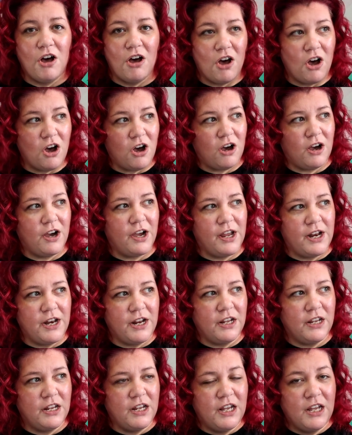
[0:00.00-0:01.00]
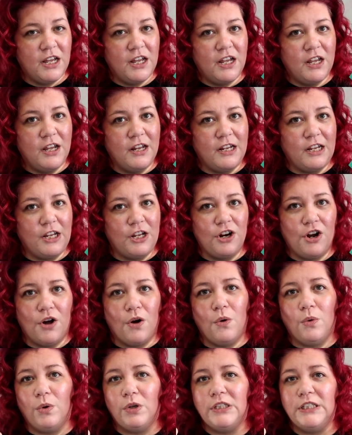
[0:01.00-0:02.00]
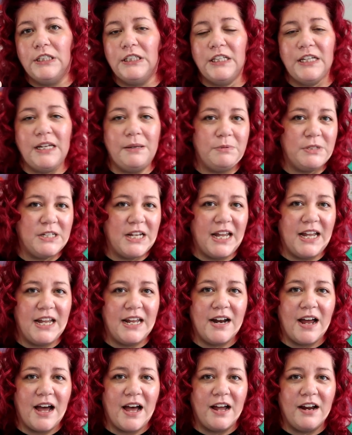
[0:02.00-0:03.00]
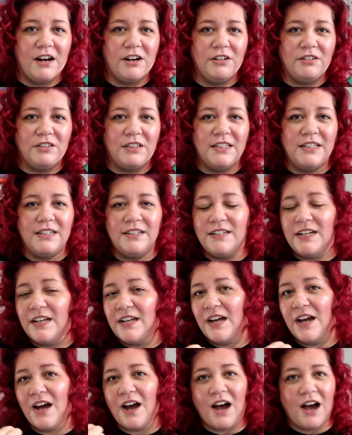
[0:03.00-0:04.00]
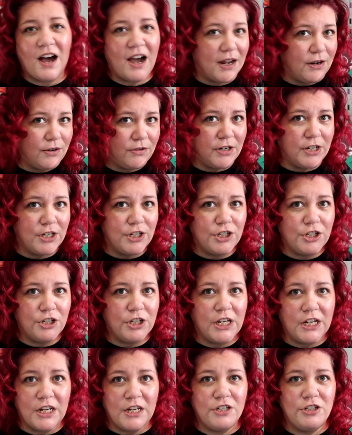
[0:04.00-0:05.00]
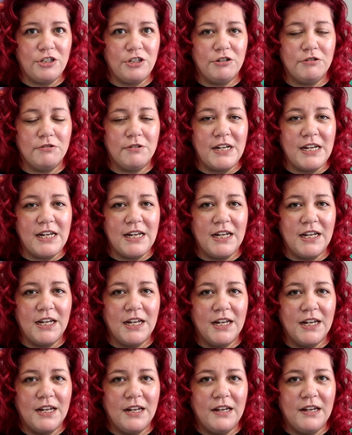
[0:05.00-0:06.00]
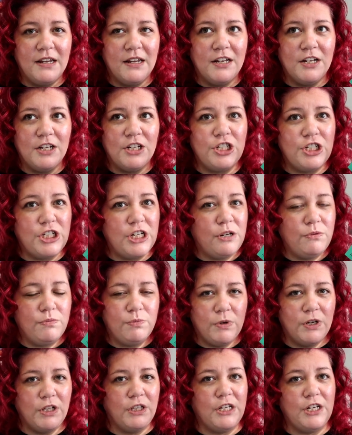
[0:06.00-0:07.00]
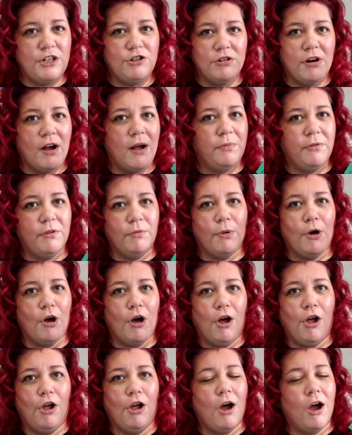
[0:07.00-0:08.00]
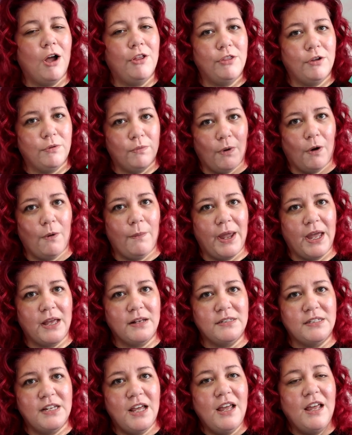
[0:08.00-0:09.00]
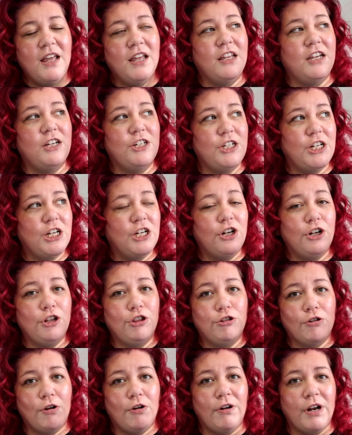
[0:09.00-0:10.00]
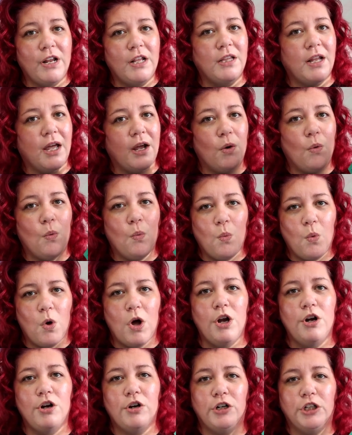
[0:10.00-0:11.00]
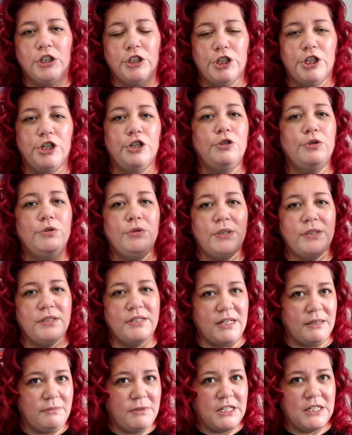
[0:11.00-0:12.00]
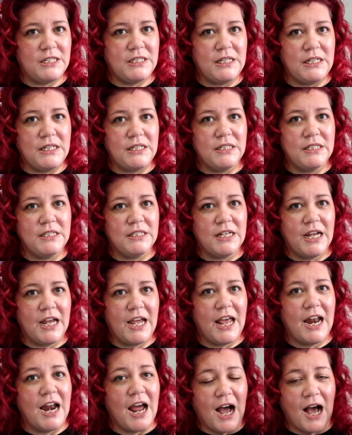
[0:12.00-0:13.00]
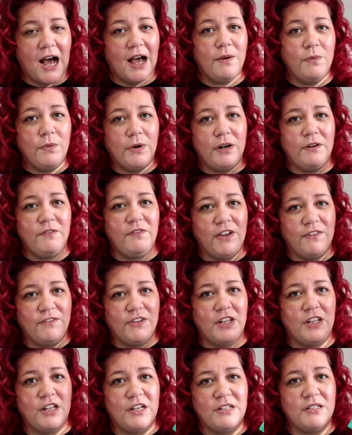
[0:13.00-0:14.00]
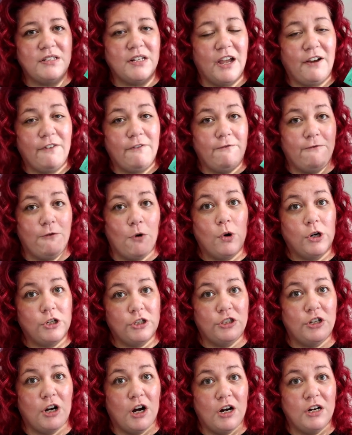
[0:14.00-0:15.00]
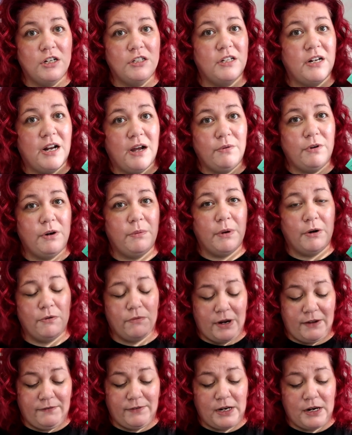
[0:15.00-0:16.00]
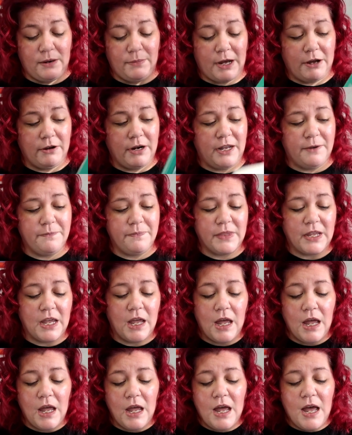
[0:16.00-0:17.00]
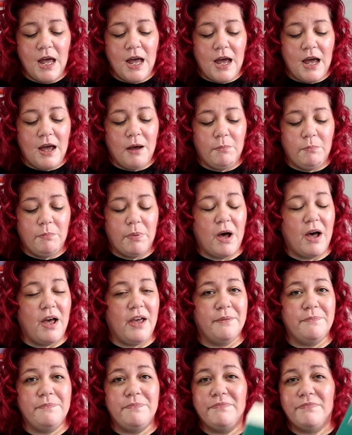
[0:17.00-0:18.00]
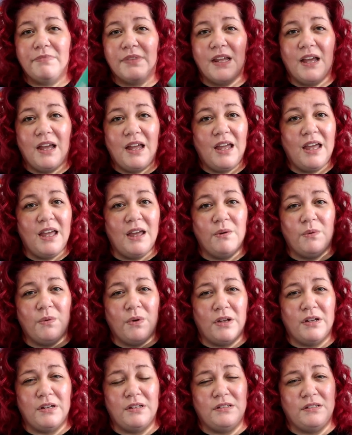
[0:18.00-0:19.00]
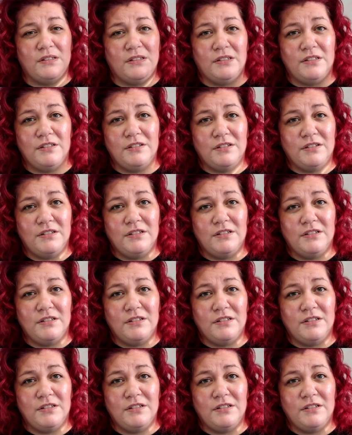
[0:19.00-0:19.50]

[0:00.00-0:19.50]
on, you know, Leap Day in Ireland, Irish history, she really dropped the ball on the romance. Like she could have thrown in like one or two steamy scenes and I would have given this like four stars and I would have been raving about it. But it was,